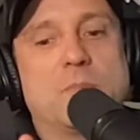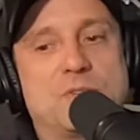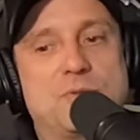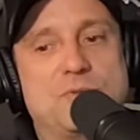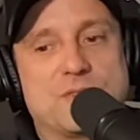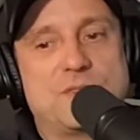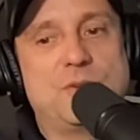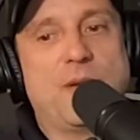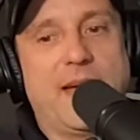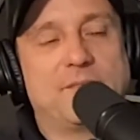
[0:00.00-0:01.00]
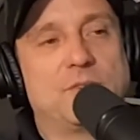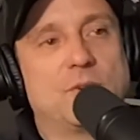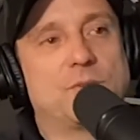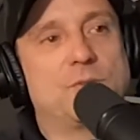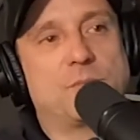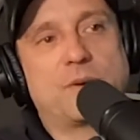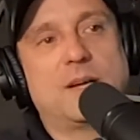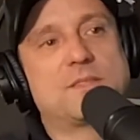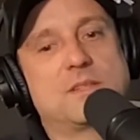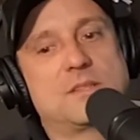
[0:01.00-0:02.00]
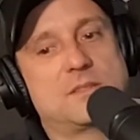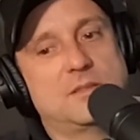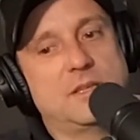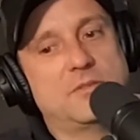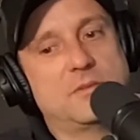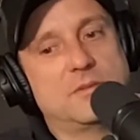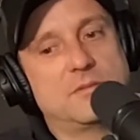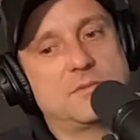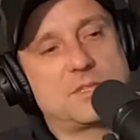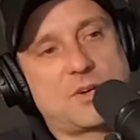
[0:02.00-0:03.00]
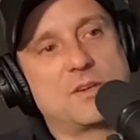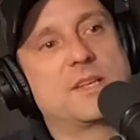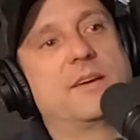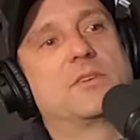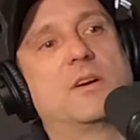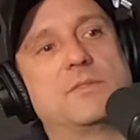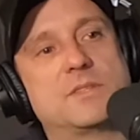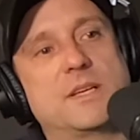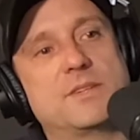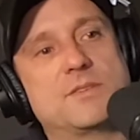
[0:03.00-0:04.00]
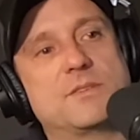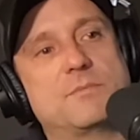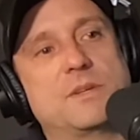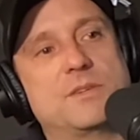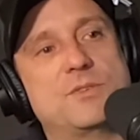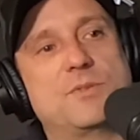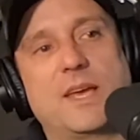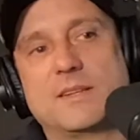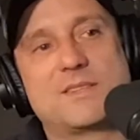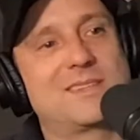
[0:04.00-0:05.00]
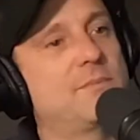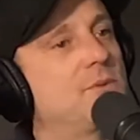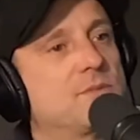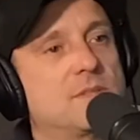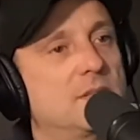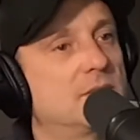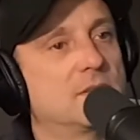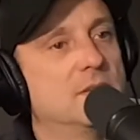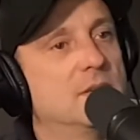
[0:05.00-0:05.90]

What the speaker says: But you have to go through the process to even start to have conversations because you can't skip those things.